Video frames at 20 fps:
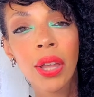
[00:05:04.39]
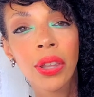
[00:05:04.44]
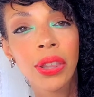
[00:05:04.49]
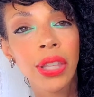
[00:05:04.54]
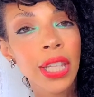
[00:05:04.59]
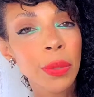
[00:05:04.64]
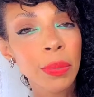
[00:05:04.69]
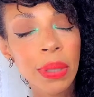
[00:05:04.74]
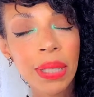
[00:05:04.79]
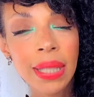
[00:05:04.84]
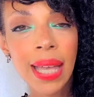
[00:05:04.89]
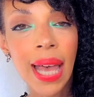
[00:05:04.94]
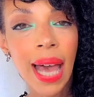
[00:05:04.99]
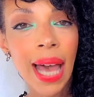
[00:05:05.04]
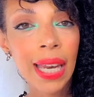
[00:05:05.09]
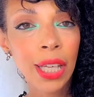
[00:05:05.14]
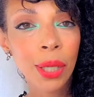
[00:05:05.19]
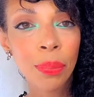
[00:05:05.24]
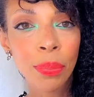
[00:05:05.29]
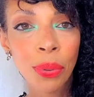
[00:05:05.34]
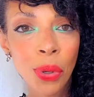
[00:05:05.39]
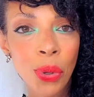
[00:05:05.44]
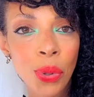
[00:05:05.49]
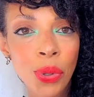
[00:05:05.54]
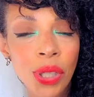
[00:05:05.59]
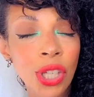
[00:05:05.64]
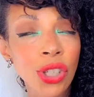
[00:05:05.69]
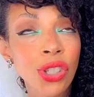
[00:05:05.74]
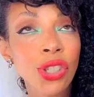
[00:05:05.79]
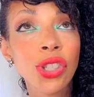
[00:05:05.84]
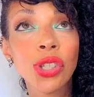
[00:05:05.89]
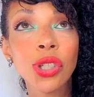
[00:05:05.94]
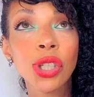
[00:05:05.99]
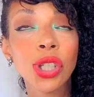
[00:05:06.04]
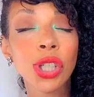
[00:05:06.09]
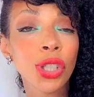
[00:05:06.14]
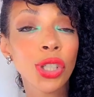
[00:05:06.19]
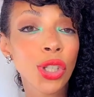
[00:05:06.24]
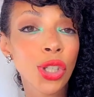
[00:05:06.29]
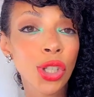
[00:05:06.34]
these metallic boots. It's just
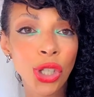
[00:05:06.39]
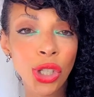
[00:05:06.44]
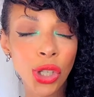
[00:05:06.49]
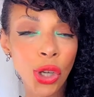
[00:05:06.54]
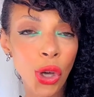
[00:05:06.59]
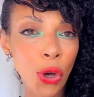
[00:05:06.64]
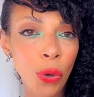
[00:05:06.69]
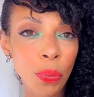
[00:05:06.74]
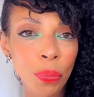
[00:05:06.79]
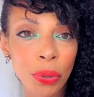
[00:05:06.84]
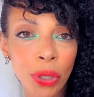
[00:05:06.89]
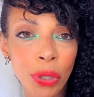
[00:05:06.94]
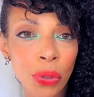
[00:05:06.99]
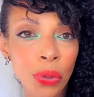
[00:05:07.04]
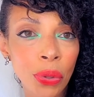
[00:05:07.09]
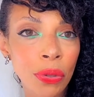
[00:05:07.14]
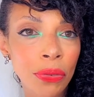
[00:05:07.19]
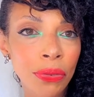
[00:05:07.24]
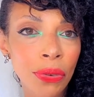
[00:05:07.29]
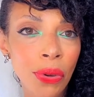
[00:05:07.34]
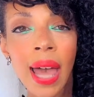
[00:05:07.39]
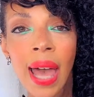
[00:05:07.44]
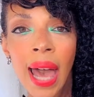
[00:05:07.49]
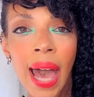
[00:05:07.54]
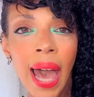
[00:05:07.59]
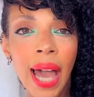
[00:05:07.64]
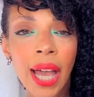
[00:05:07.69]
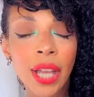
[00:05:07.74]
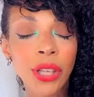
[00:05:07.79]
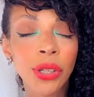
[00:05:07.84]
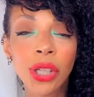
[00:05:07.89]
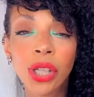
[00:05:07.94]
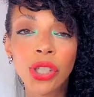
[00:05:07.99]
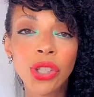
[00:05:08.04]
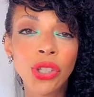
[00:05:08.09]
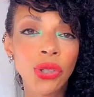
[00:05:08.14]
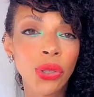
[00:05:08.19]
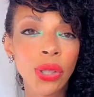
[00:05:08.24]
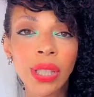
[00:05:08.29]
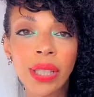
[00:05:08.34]
gonna look so beautiful. And you can
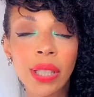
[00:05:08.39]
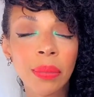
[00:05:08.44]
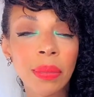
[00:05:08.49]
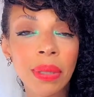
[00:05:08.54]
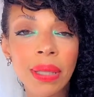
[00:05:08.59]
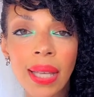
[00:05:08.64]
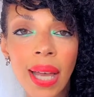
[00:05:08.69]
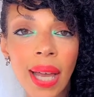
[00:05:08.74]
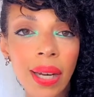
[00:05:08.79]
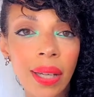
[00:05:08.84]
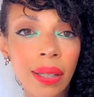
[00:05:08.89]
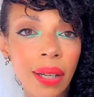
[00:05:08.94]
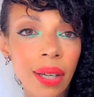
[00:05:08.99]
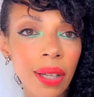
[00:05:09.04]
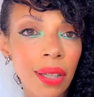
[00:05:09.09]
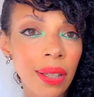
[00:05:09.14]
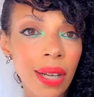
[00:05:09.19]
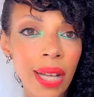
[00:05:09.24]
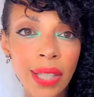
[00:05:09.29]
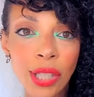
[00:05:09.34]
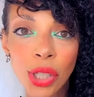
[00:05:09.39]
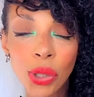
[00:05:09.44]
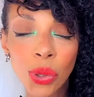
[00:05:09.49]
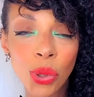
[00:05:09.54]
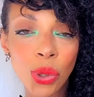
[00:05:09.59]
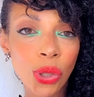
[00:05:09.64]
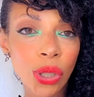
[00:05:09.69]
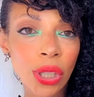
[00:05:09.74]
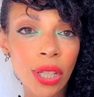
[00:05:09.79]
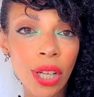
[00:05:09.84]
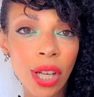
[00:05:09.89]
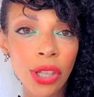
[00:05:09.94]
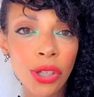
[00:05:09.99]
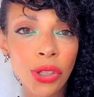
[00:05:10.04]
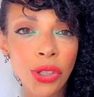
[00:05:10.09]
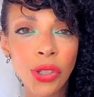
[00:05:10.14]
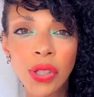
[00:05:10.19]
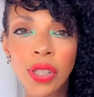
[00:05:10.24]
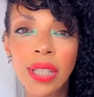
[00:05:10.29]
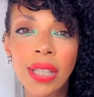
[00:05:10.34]
treat the metallic color as a neutral color,
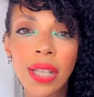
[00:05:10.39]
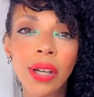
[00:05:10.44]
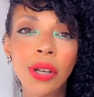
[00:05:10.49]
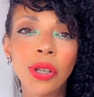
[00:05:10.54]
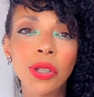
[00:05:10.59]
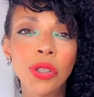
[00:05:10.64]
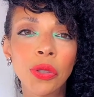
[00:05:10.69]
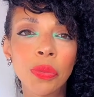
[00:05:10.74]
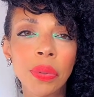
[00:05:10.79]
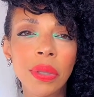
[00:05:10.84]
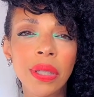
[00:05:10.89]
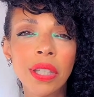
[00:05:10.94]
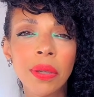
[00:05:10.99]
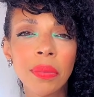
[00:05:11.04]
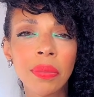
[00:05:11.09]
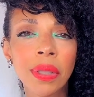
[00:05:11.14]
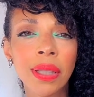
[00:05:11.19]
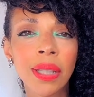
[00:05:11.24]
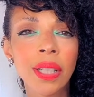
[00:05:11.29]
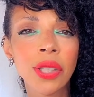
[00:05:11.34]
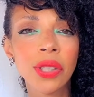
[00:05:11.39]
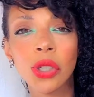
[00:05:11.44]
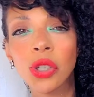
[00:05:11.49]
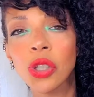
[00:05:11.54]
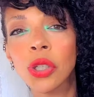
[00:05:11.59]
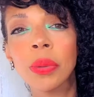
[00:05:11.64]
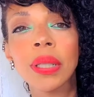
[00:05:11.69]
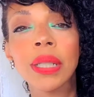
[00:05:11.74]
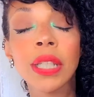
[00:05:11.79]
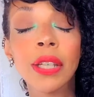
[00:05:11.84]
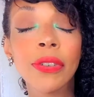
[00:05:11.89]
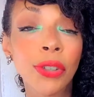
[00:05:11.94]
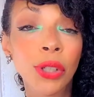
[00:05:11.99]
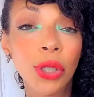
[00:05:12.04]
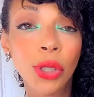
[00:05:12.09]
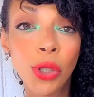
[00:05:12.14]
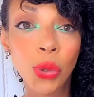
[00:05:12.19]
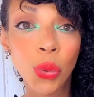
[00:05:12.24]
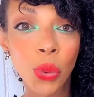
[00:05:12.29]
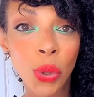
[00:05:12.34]
so it's not going to be something that's going to be
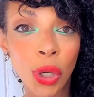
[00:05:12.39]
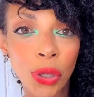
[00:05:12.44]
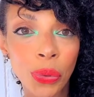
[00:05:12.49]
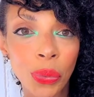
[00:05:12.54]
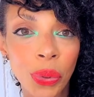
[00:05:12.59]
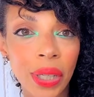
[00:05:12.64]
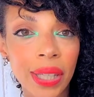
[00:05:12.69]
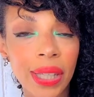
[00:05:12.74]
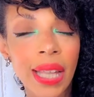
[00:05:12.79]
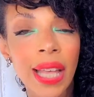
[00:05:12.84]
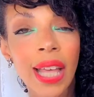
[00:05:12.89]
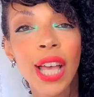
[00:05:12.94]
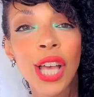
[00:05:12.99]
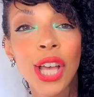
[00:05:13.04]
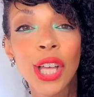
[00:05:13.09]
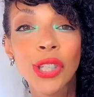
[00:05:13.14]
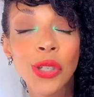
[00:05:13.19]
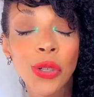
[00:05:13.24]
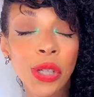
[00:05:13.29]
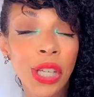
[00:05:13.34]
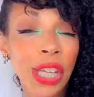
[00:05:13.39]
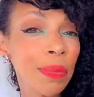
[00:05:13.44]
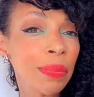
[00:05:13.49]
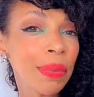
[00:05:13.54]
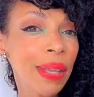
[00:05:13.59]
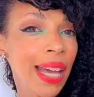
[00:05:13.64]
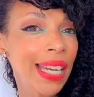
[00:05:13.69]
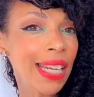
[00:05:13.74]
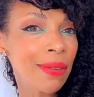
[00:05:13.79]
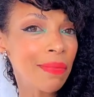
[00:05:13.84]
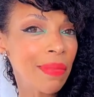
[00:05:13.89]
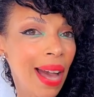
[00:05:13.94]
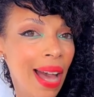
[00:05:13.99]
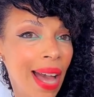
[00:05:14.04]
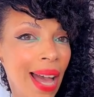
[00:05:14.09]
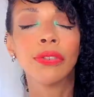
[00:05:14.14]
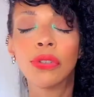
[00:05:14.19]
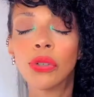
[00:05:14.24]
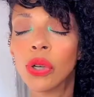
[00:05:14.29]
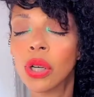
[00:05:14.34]
difficult to work with. So keep that in
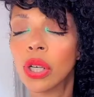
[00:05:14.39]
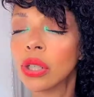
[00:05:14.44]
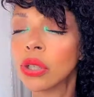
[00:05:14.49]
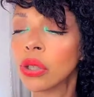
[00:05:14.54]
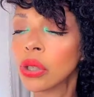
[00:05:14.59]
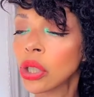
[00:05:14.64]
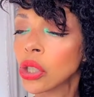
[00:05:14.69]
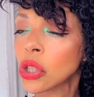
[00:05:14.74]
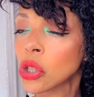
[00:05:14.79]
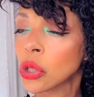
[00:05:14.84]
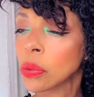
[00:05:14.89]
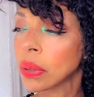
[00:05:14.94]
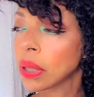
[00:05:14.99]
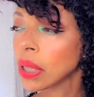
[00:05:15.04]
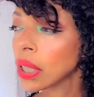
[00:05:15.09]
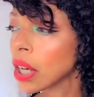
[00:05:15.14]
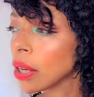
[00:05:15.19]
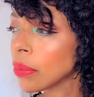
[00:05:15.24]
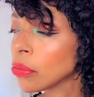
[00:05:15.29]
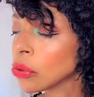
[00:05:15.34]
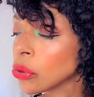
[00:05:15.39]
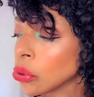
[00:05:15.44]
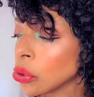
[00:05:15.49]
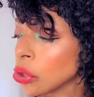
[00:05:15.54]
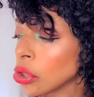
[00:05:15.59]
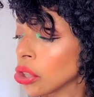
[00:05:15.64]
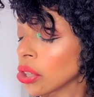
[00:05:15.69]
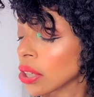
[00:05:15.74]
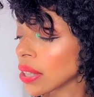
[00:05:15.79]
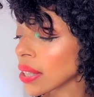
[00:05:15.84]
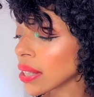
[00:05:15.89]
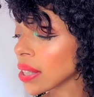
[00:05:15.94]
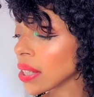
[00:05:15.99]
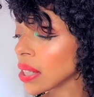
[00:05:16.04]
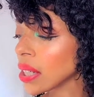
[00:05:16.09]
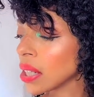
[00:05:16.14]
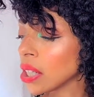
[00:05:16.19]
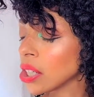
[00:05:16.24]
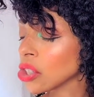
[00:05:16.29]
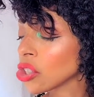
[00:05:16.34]
mind. You are looking to become New York
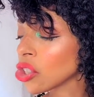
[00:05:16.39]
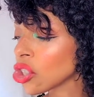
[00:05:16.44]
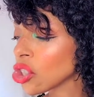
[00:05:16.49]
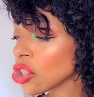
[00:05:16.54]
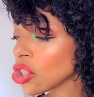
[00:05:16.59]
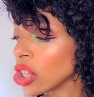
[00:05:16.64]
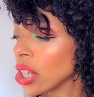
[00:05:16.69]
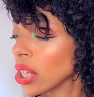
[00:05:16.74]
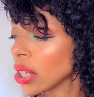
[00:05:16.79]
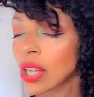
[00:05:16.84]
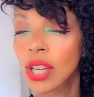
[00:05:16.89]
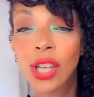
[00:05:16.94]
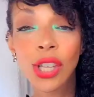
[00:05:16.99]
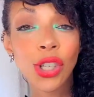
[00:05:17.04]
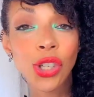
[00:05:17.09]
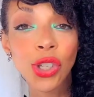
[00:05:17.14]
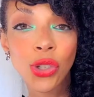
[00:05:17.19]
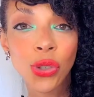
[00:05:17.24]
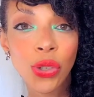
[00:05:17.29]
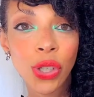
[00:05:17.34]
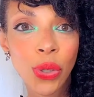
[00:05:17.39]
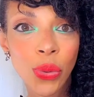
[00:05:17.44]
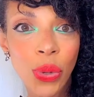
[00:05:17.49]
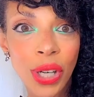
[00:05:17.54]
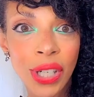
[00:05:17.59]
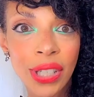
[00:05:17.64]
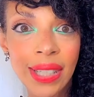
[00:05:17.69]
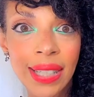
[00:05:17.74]
City chic streetwear.